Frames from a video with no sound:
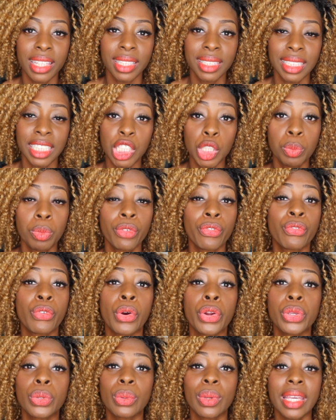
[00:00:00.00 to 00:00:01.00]
the scenes
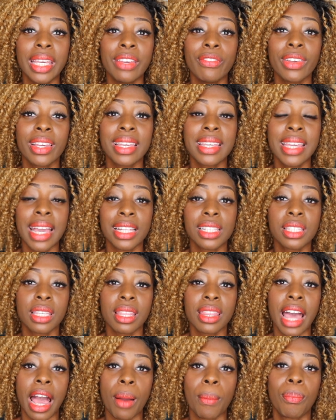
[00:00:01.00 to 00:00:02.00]
before you even get
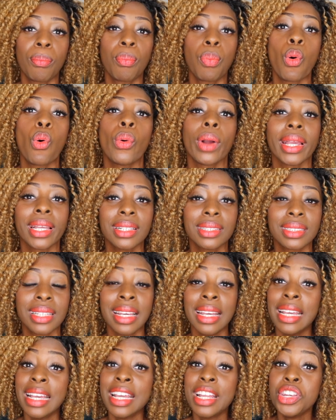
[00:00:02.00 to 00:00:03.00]
to that point.
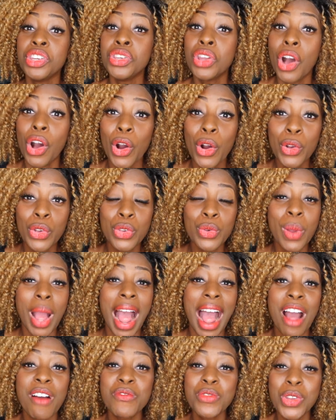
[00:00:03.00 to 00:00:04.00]
No, you
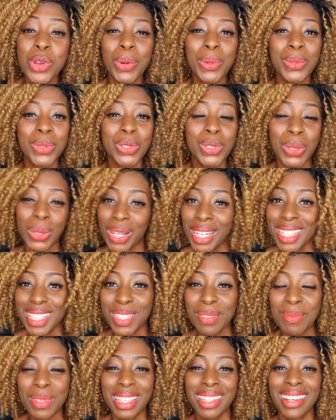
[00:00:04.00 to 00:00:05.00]
have no
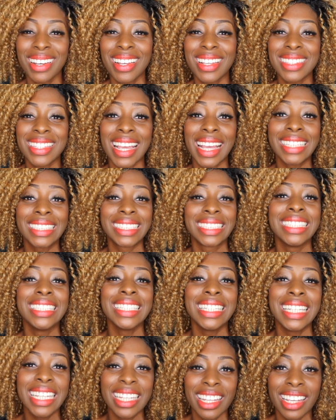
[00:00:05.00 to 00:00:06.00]
choice because it's
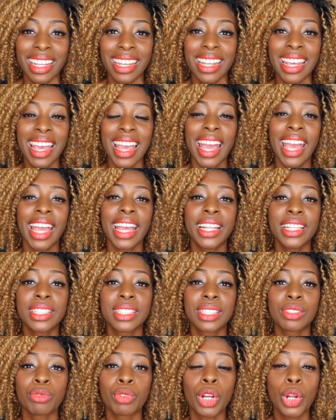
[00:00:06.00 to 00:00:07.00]
needed.
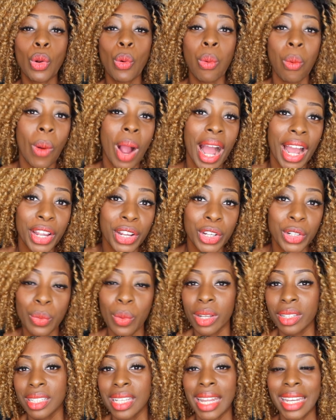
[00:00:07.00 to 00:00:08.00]
It's required
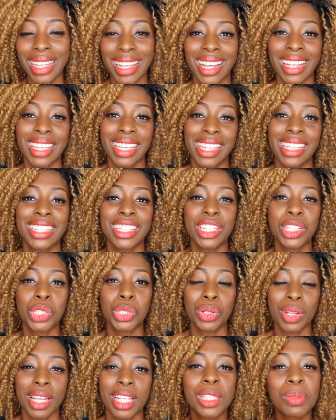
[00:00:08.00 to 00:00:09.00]
when getting a kidney
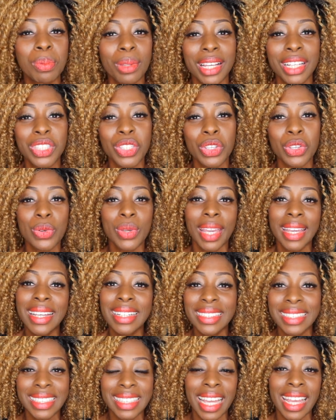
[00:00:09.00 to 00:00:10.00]
transplant. So you
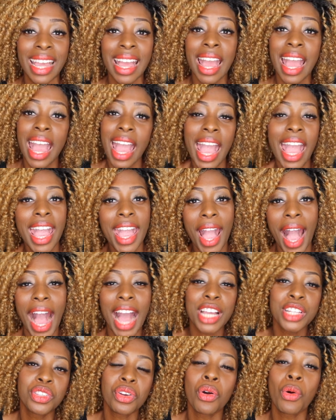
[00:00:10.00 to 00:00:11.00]
can't say, hey,
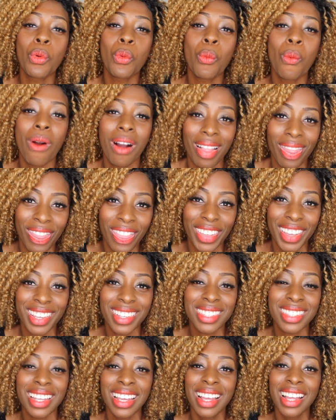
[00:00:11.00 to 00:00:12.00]
I don't want
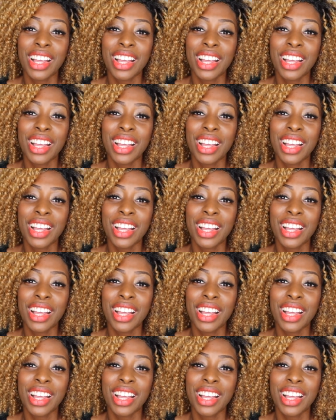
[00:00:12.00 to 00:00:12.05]
this.